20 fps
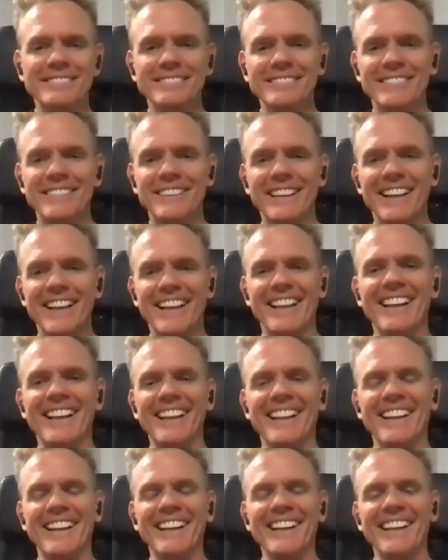
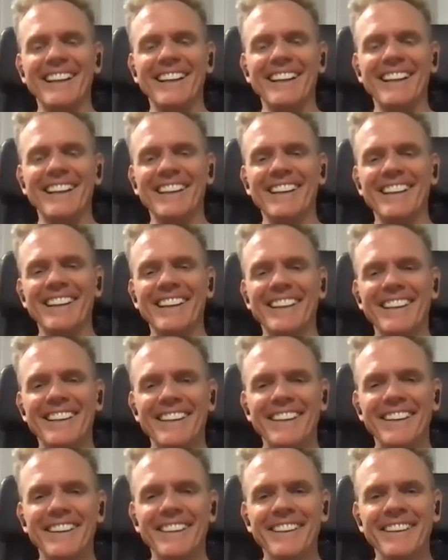
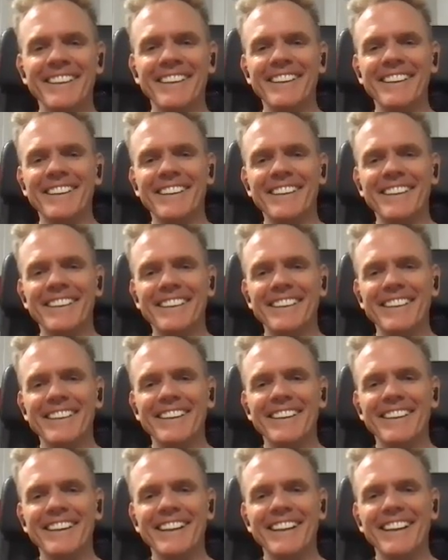
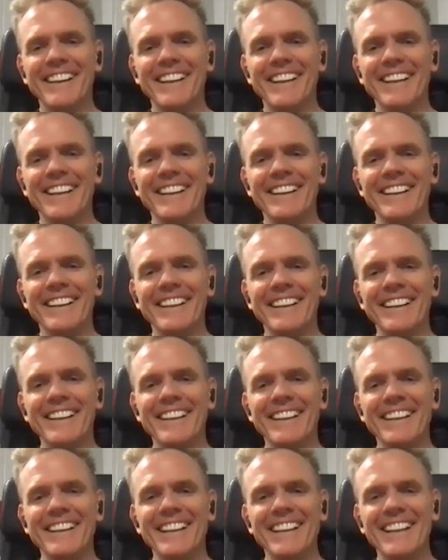
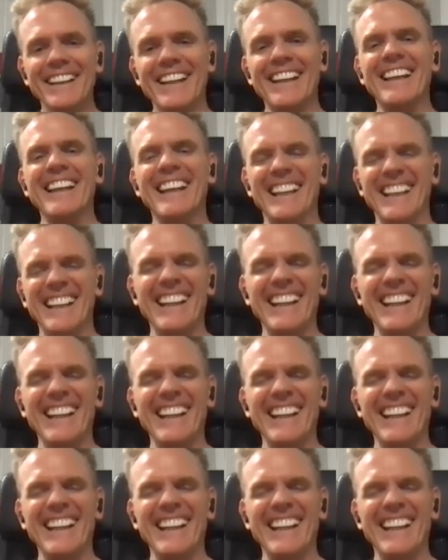The person shown says nothing.